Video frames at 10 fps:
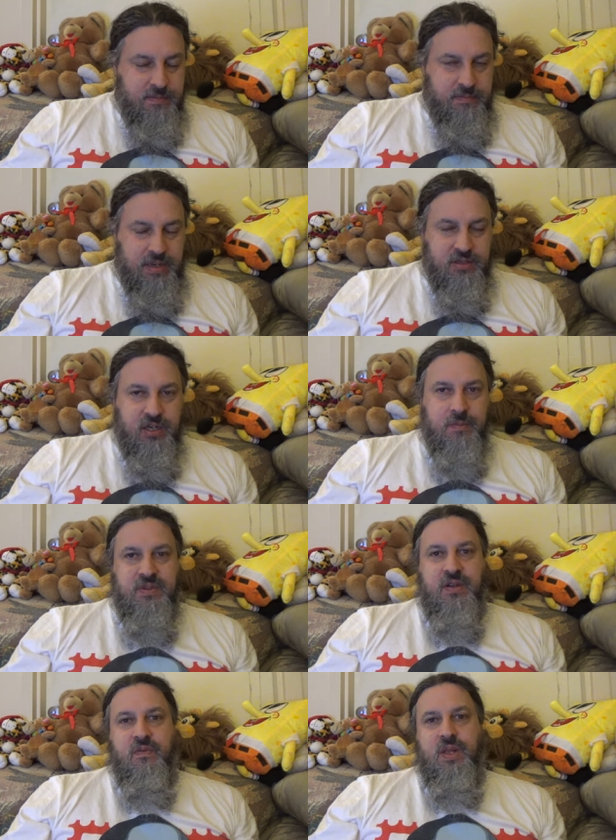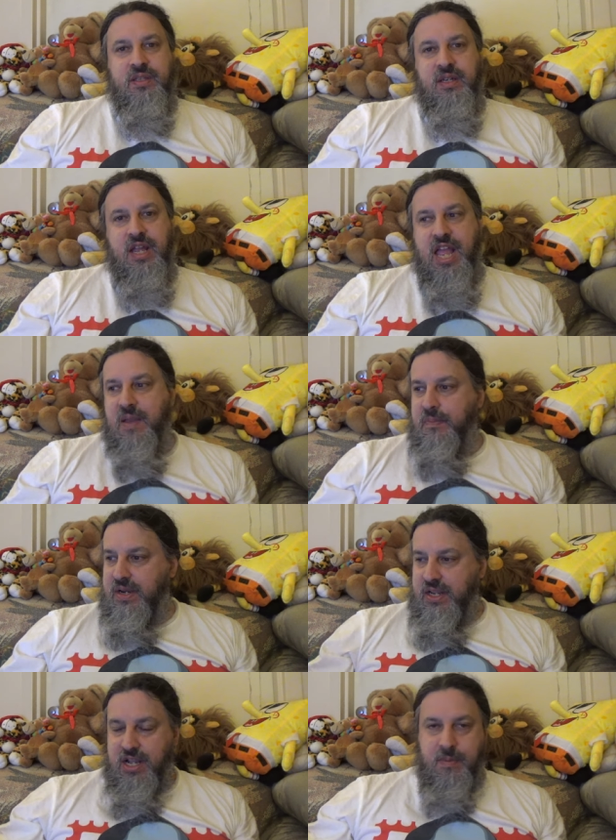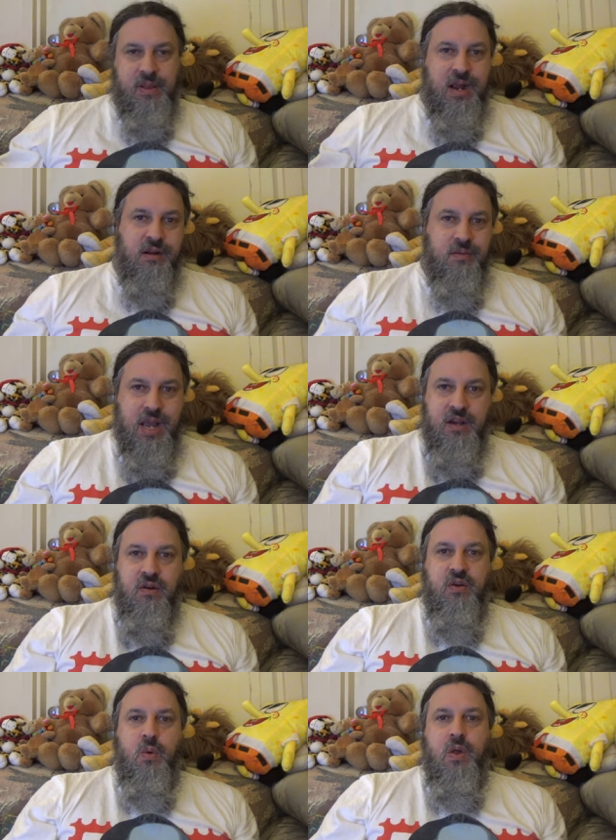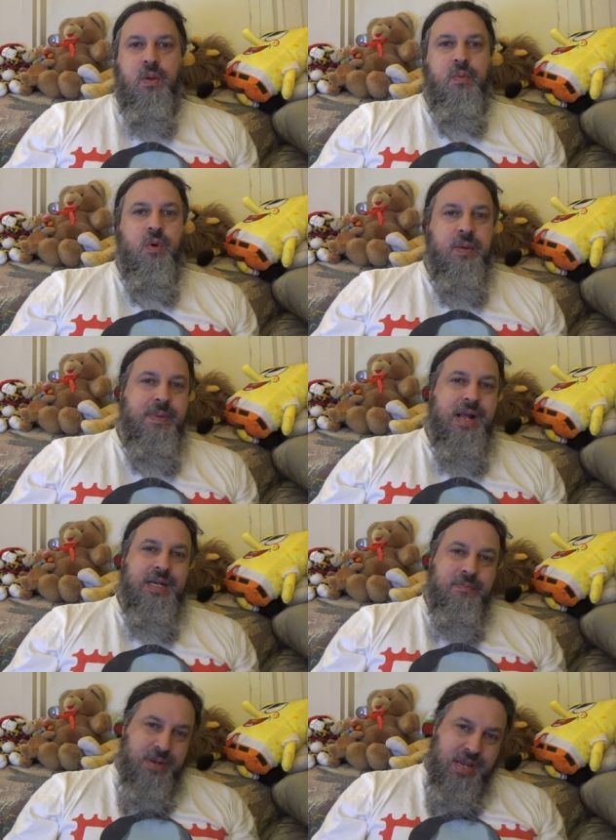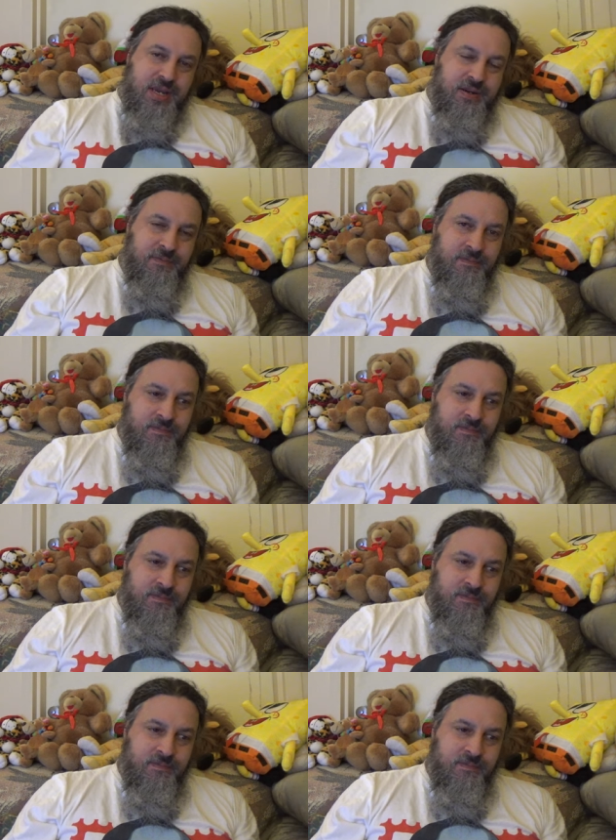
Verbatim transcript: But in terms of what's going to happen in a couple hours, I don't know whether I'm going back to bed,